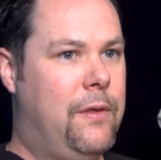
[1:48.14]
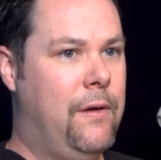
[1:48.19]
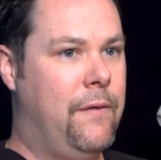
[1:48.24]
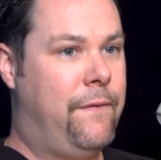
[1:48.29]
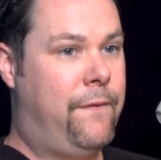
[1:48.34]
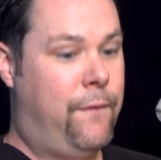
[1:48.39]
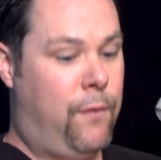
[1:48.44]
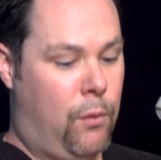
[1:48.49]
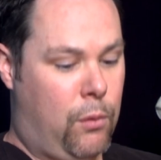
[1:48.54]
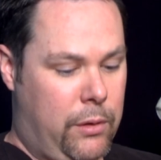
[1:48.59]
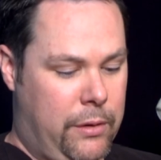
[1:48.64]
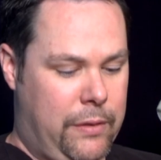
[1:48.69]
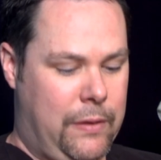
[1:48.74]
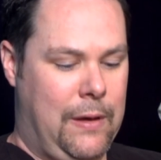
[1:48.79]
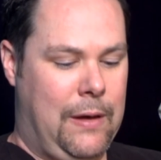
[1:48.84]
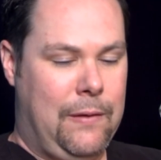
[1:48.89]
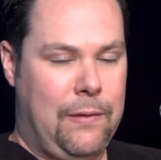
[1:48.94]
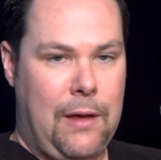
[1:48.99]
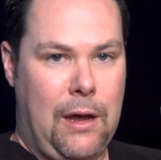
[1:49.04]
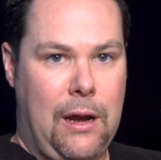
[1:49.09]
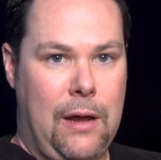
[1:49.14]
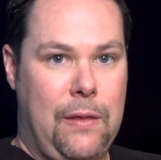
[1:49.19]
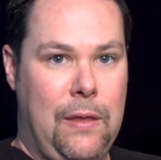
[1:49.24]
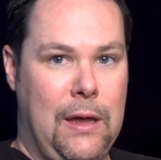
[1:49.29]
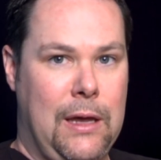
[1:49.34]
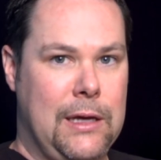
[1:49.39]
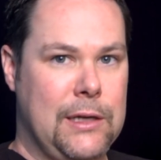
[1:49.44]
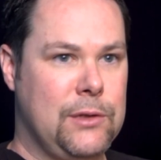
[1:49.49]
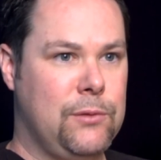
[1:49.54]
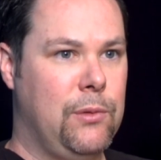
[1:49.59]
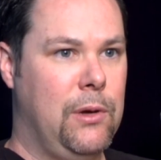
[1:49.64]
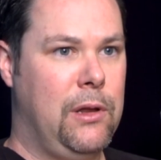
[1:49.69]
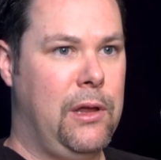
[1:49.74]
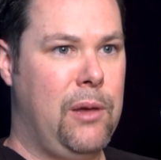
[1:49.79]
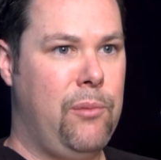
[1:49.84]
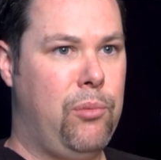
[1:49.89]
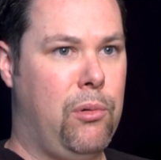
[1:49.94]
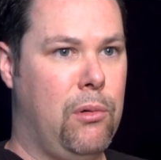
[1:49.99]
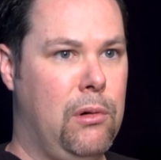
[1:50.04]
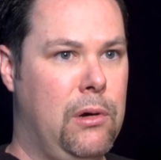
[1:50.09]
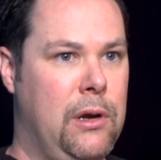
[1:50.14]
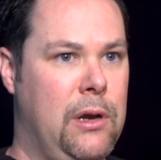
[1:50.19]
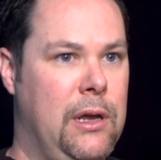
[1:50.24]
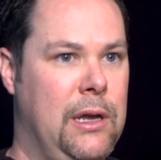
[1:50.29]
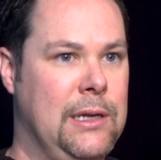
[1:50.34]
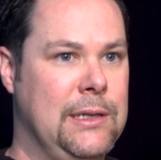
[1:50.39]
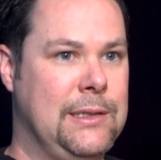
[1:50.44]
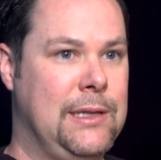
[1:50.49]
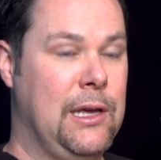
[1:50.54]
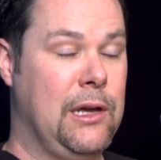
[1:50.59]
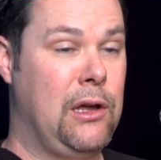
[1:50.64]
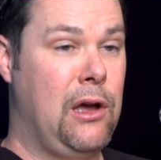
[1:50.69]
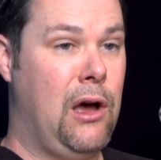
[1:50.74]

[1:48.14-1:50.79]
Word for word: The fourth thing that I think is really important is the